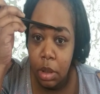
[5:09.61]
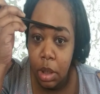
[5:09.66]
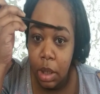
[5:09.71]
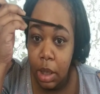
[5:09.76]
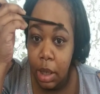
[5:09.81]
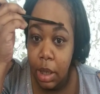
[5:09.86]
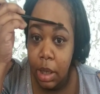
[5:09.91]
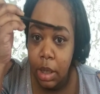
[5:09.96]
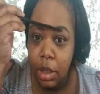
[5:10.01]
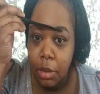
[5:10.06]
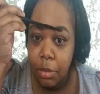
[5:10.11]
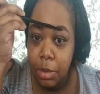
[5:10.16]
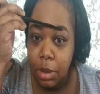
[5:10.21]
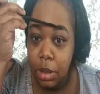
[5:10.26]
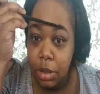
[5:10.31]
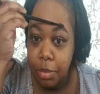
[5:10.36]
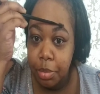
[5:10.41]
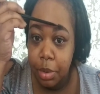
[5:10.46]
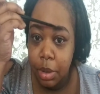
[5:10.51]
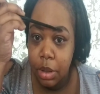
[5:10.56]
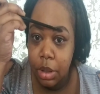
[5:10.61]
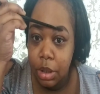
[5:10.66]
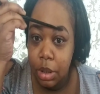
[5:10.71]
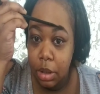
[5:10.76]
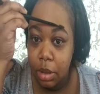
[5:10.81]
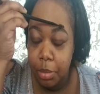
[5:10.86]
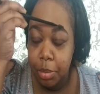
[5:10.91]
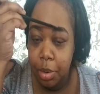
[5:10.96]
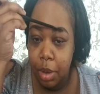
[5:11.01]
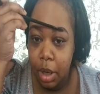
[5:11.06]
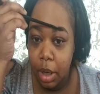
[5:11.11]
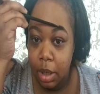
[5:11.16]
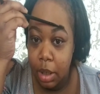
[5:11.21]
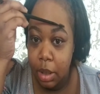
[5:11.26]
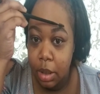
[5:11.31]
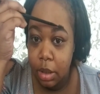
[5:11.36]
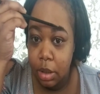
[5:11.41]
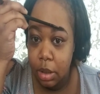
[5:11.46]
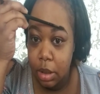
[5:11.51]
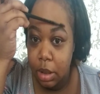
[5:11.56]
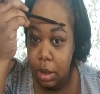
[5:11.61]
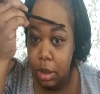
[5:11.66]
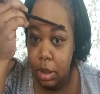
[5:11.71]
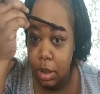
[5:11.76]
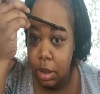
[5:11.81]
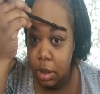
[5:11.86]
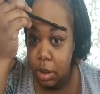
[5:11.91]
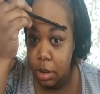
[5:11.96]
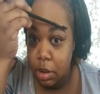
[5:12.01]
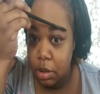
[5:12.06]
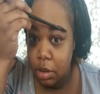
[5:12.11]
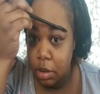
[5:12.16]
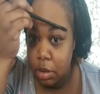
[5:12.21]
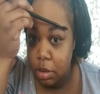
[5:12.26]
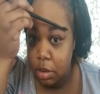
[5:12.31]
And I'm just brushing the product in.